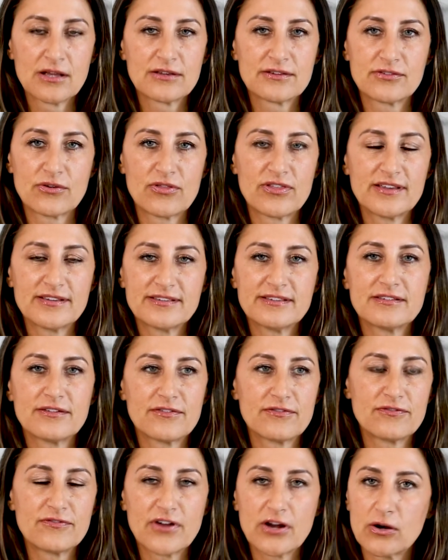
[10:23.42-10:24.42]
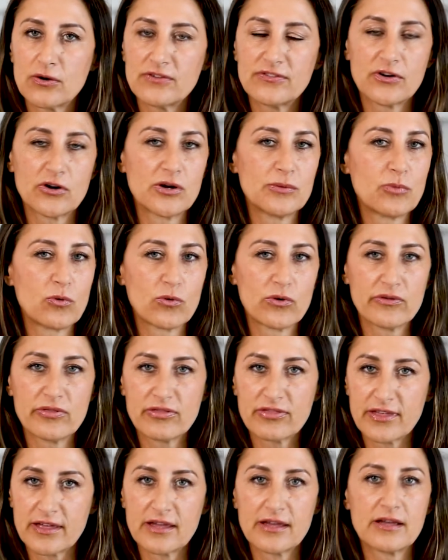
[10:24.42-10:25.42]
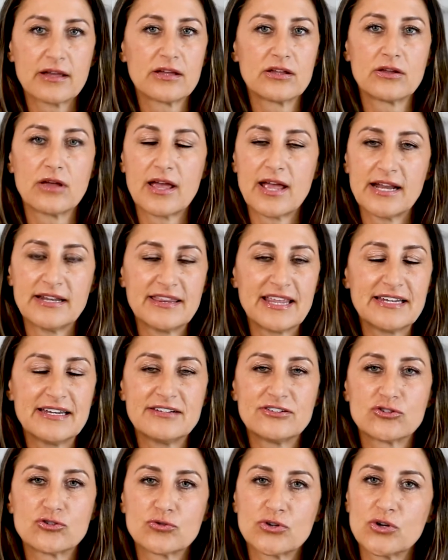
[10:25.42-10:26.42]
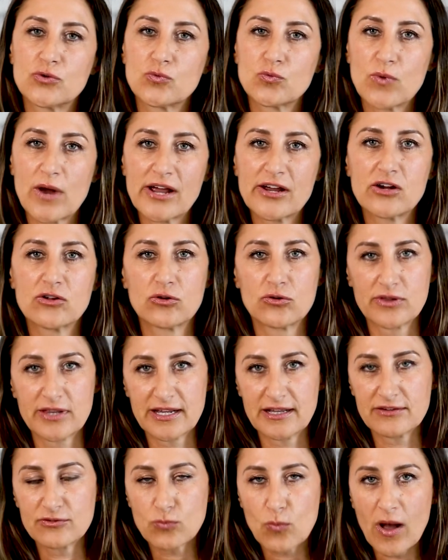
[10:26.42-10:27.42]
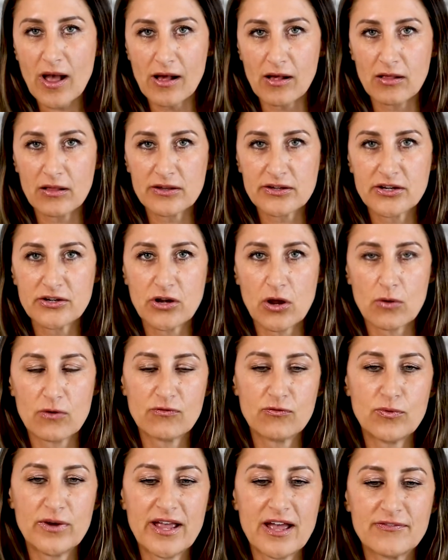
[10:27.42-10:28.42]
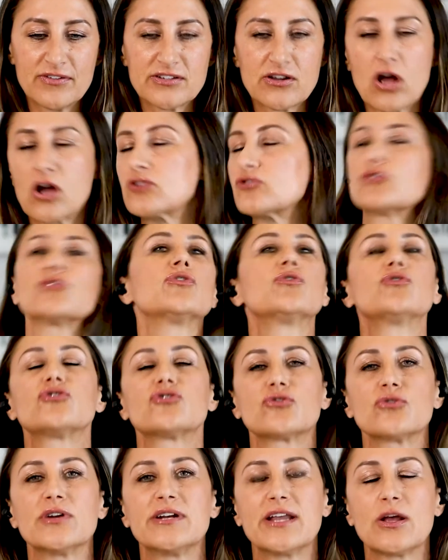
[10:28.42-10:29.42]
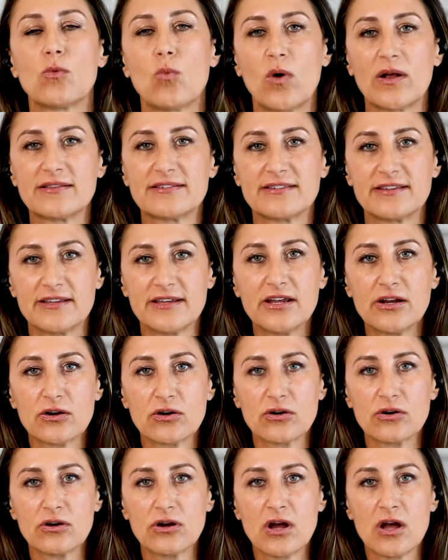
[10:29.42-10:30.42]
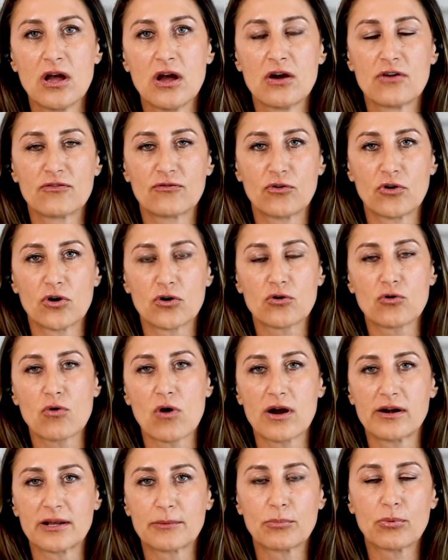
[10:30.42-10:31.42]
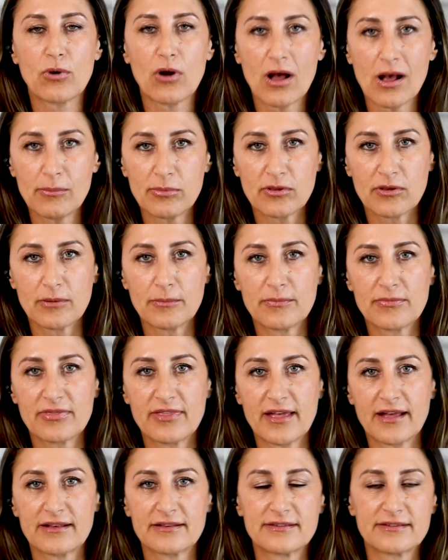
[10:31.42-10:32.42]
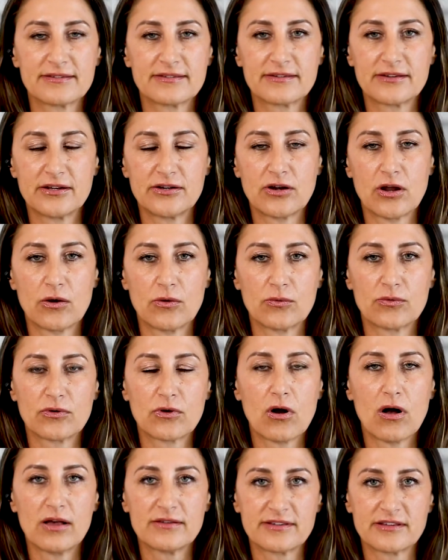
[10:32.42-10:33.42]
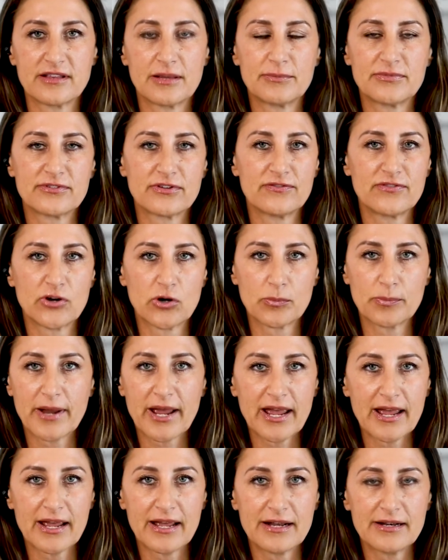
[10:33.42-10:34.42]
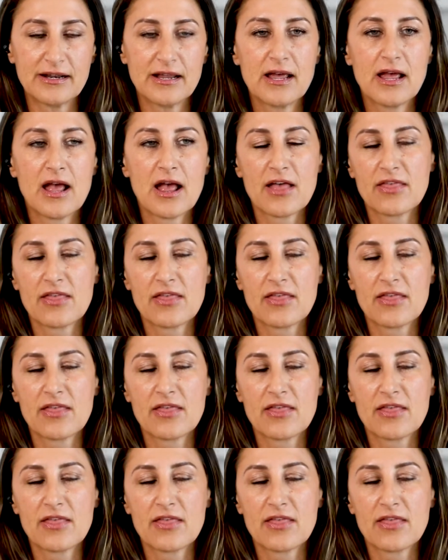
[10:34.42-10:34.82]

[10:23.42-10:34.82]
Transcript: So this is a very, very important thing, and they need to treat regularly as well. You know, if we have a doctor who's treating once a year for a chronic problem that's, you know, causing them severe pain,